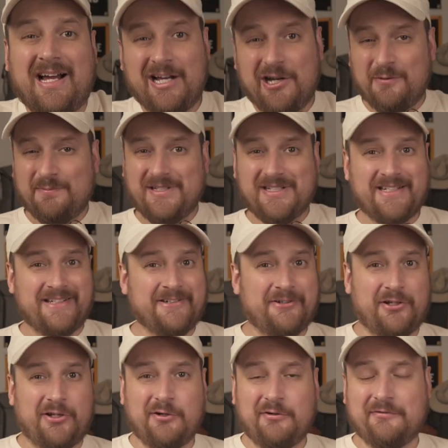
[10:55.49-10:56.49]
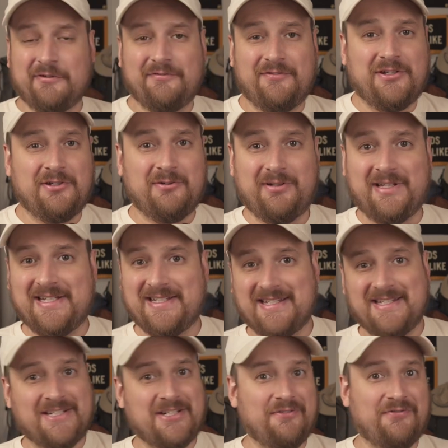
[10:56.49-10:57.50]
I hope this little overview
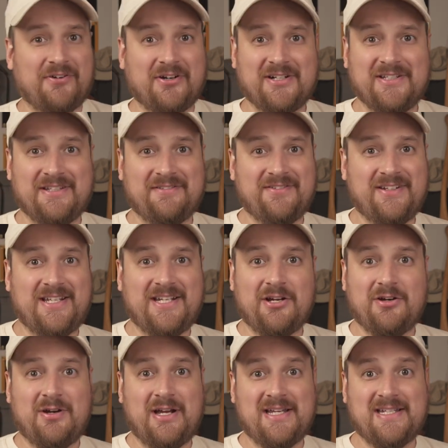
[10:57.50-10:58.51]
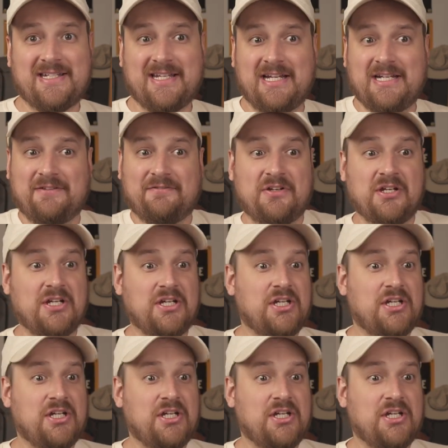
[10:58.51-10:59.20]
lesson so far in the video has kind of